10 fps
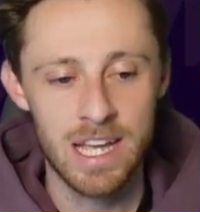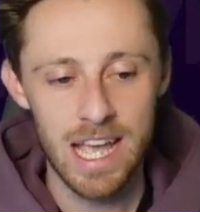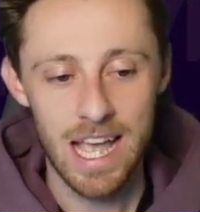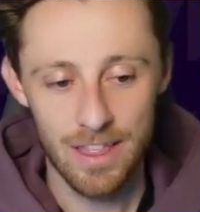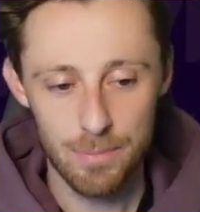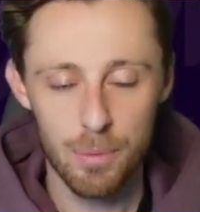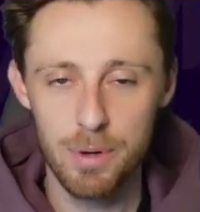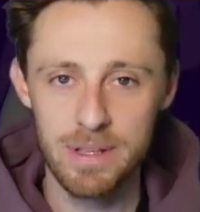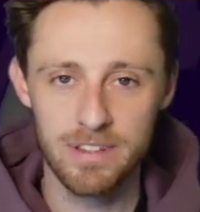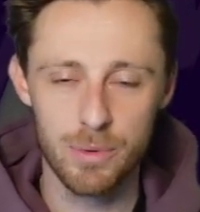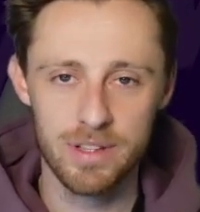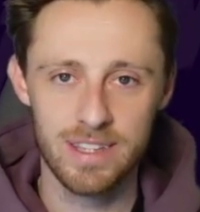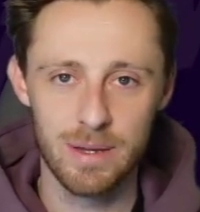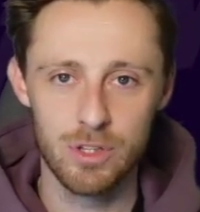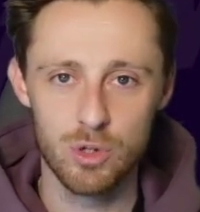And the problem is going into
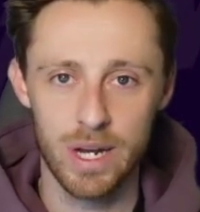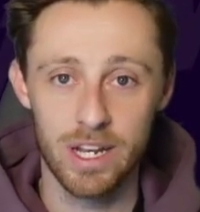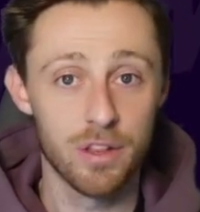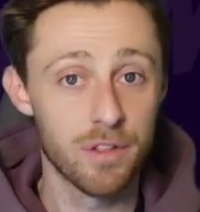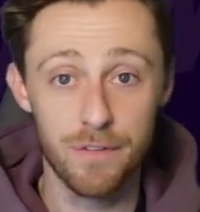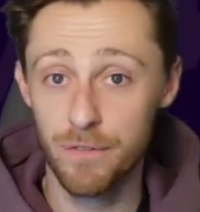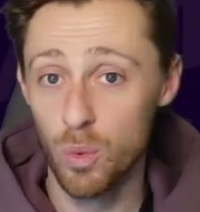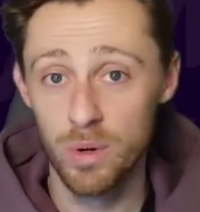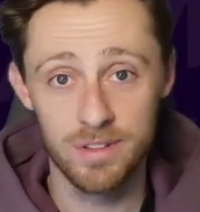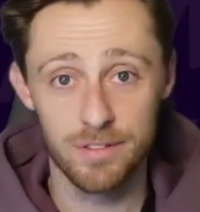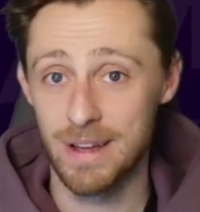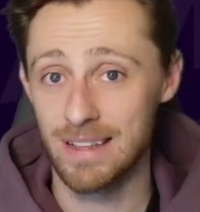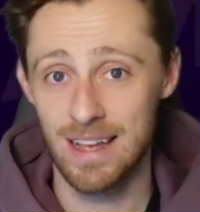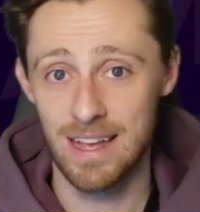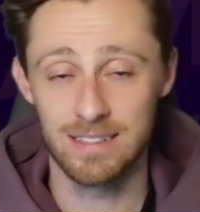game week 29, the forwards are
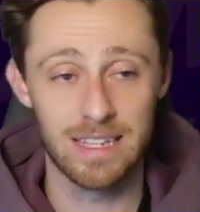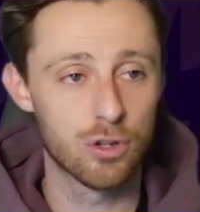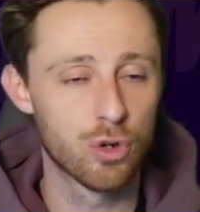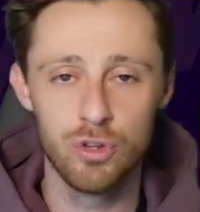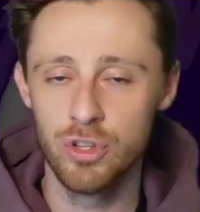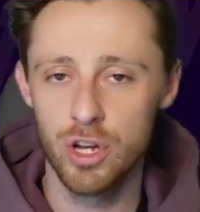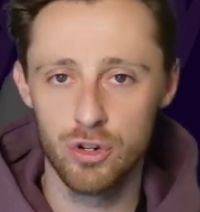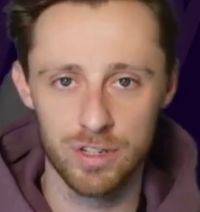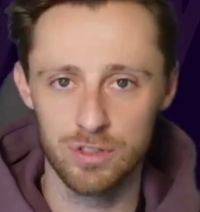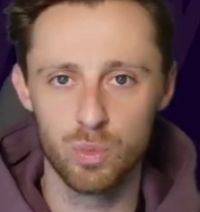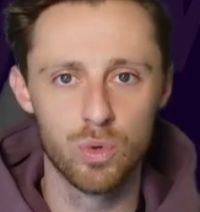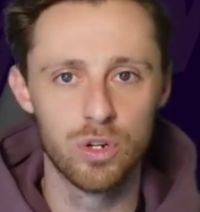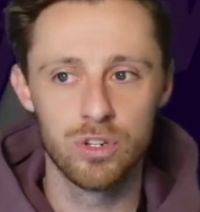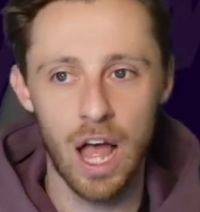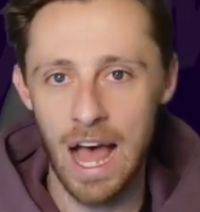fantastic. Cunha, Chris
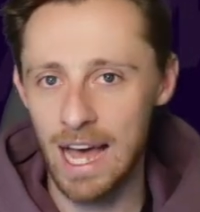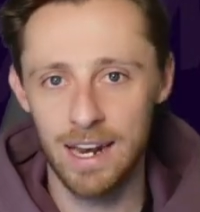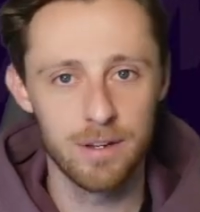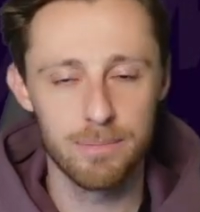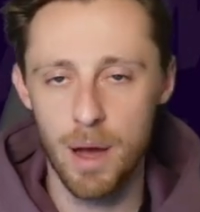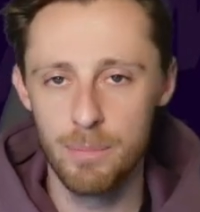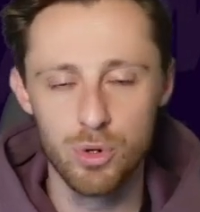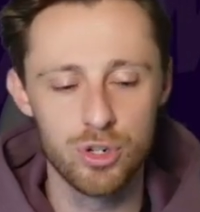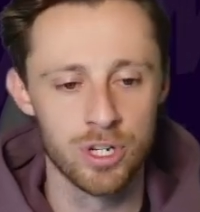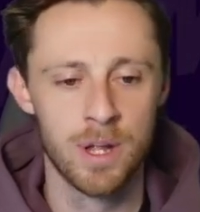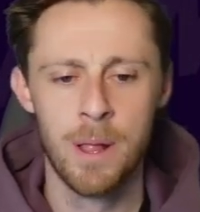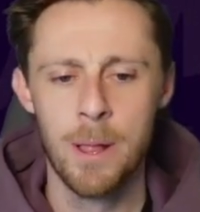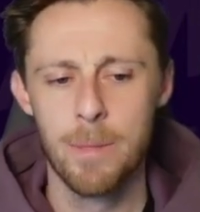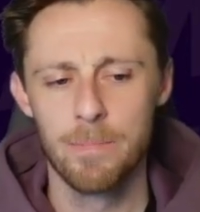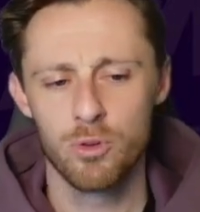Wood, Haaland, Marmoush.
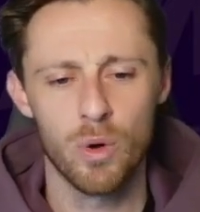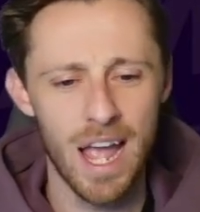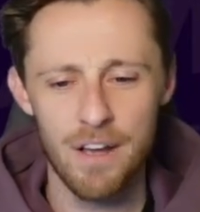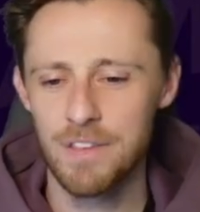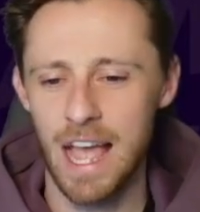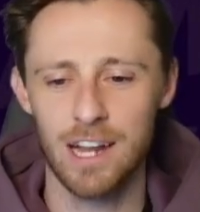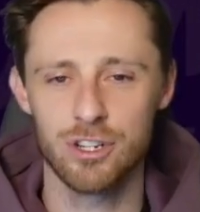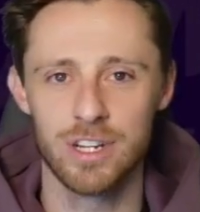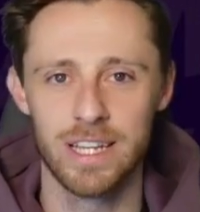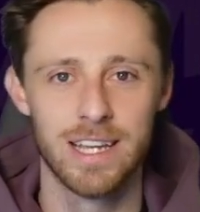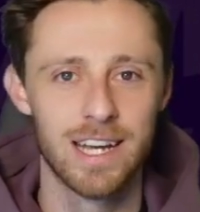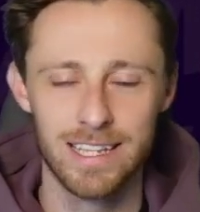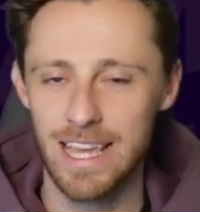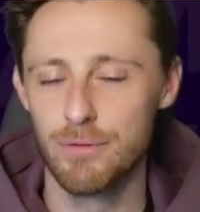So I have to actually get rid